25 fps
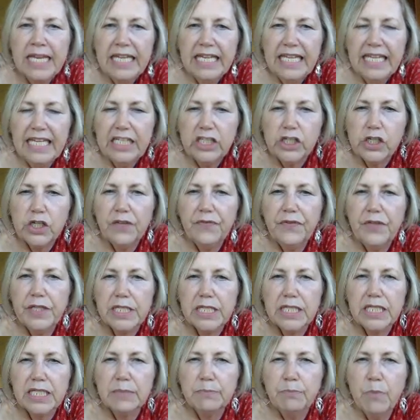Each of the
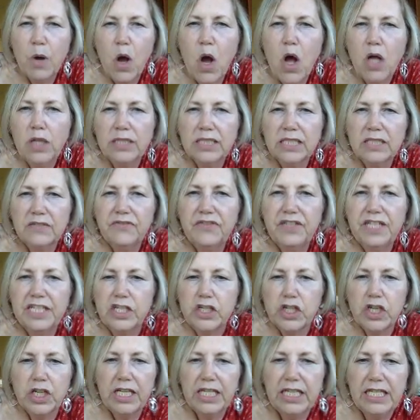small
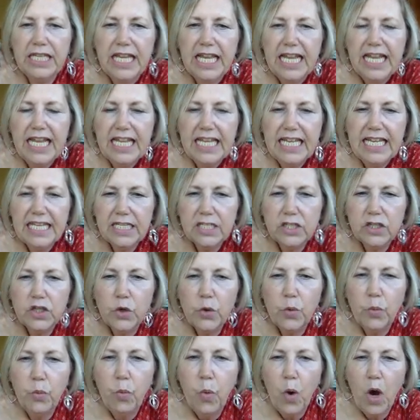division is the
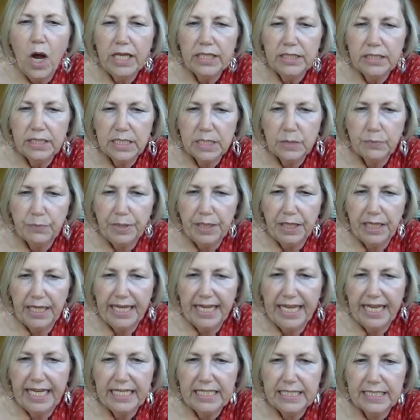ones
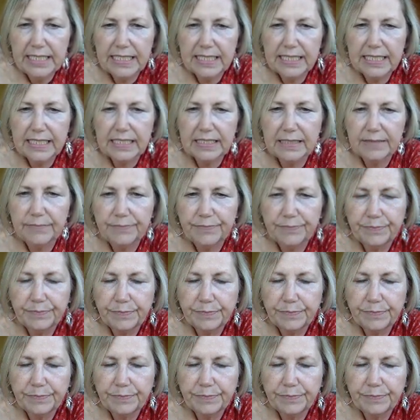place.